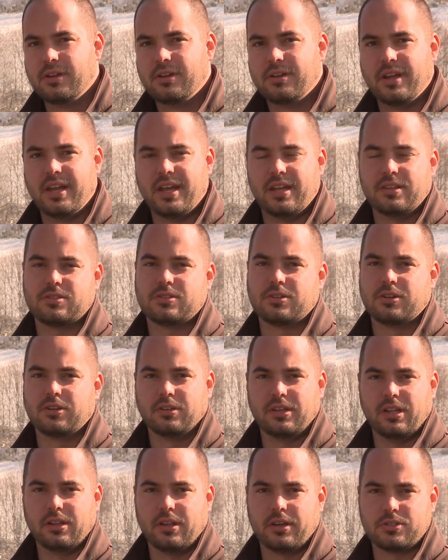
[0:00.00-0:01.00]
and
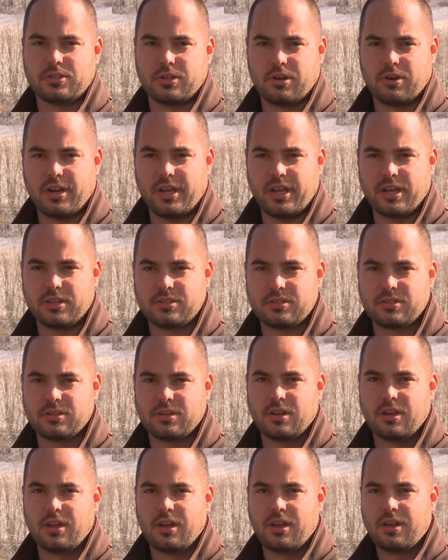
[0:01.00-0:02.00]
certainly luxurious.
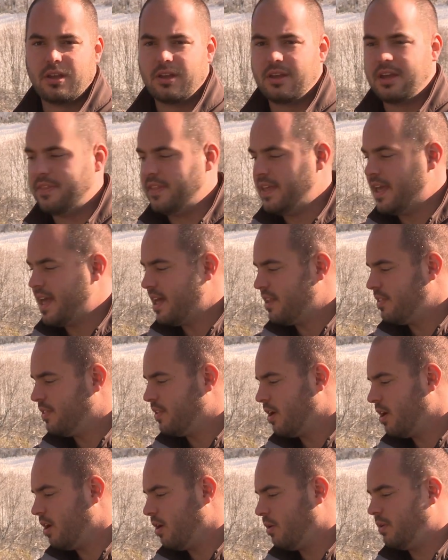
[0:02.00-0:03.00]
In the end,
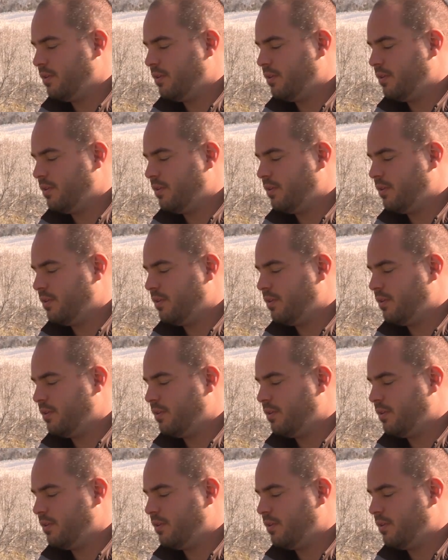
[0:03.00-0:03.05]
though,